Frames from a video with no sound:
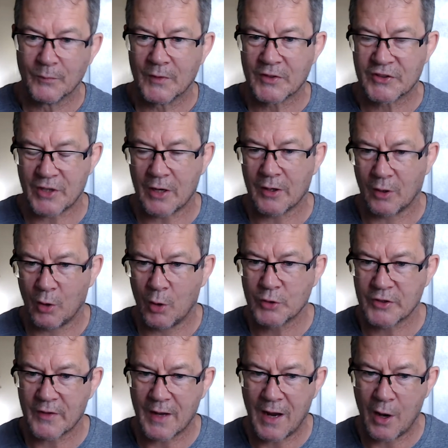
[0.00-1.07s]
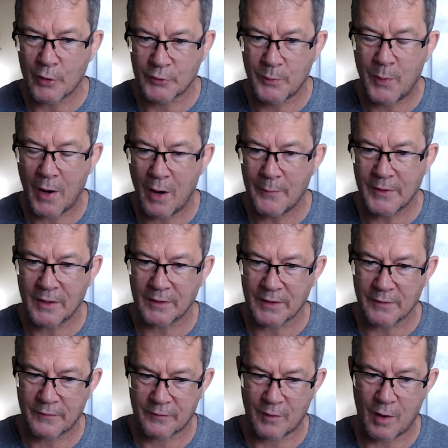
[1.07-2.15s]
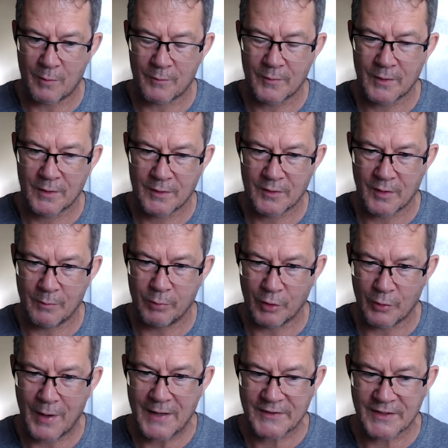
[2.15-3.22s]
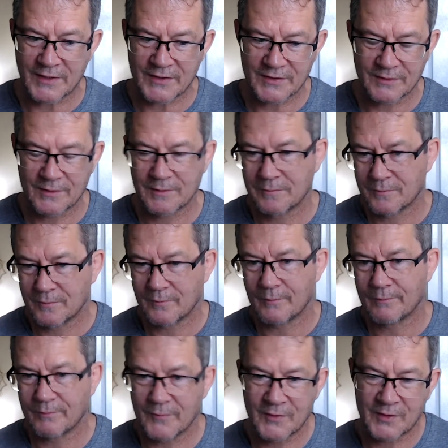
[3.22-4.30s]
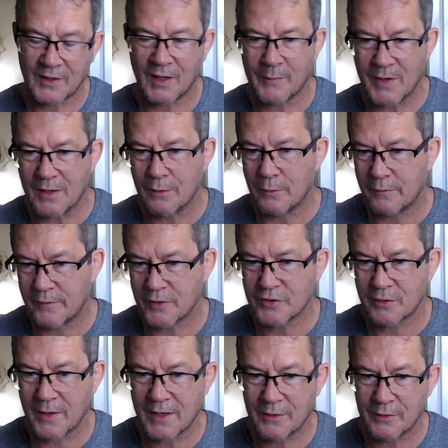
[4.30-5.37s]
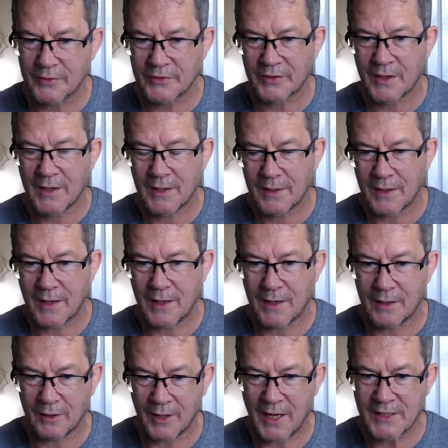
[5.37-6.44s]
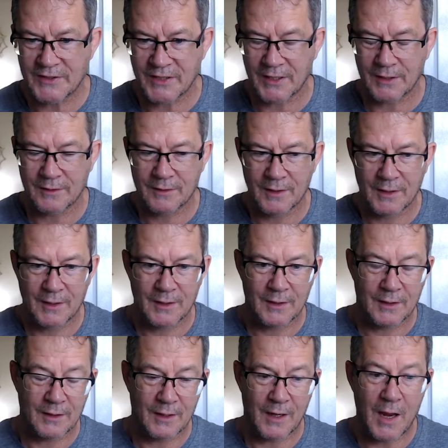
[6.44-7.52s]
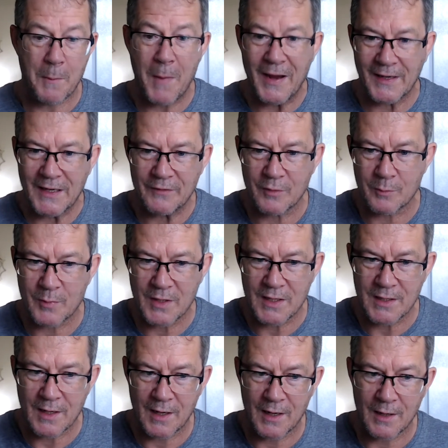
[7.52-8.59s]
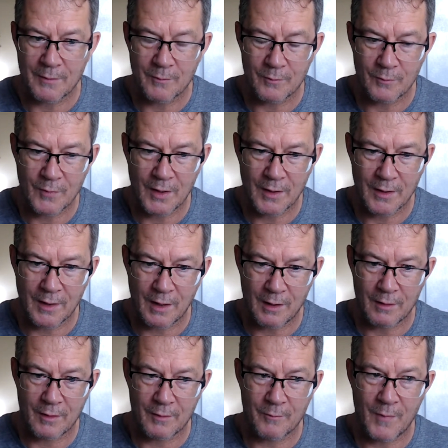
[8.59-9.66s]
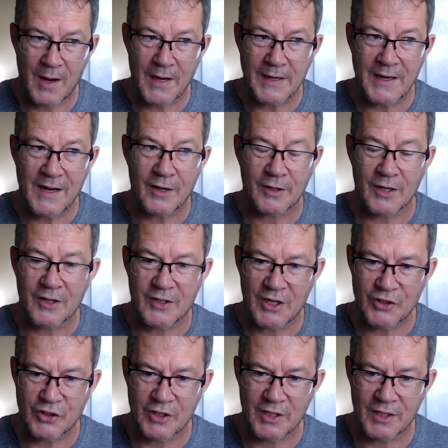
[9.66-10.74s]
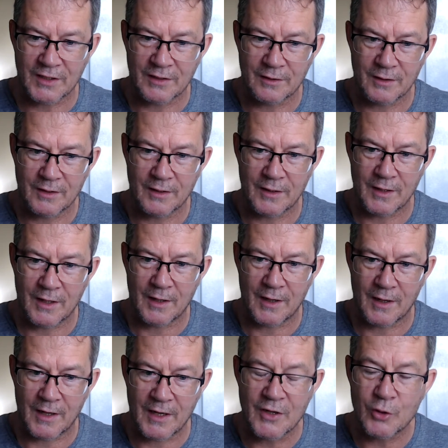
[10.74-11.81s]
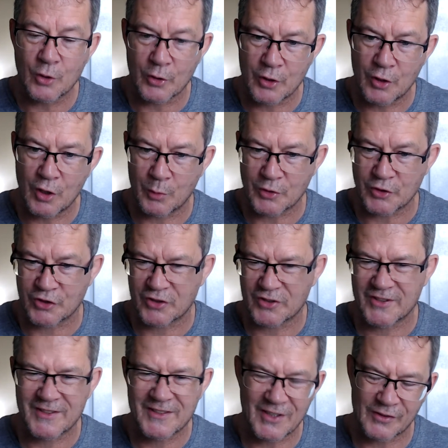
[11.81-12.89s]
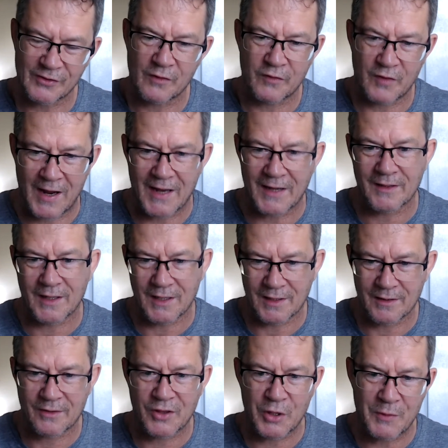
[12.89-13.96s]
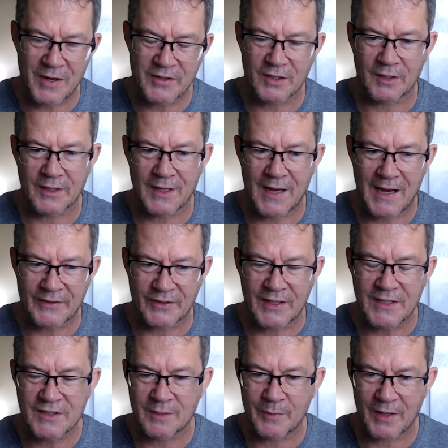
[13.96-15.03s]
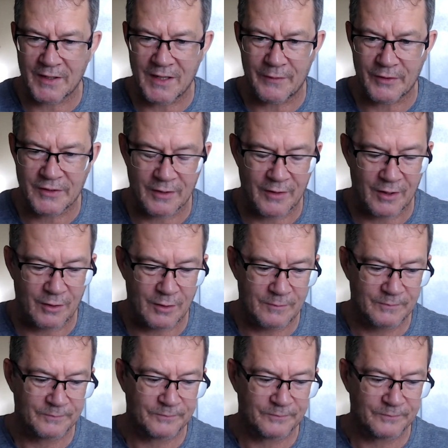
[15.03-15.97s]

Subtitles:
certain loads in the house permanently from the Bluettis. It's going to be the refrigerators, lighting. It might even be my air conditioning indoor unit, which is just a fan. Theoretically, it has a heater, but I'd never turn that on.